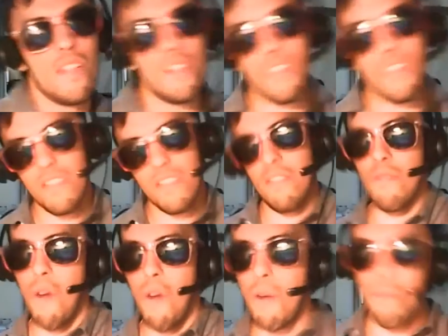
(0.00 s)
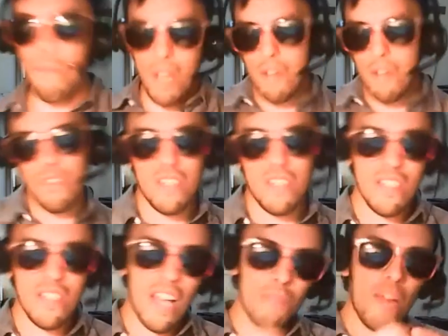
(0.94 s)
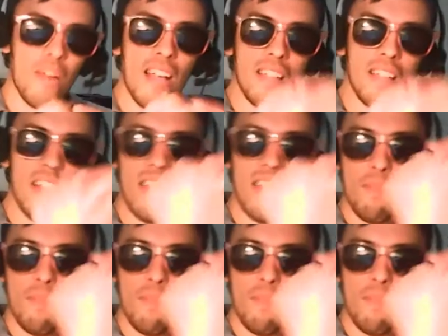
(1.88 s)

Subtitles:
just throwing blows, and he's got like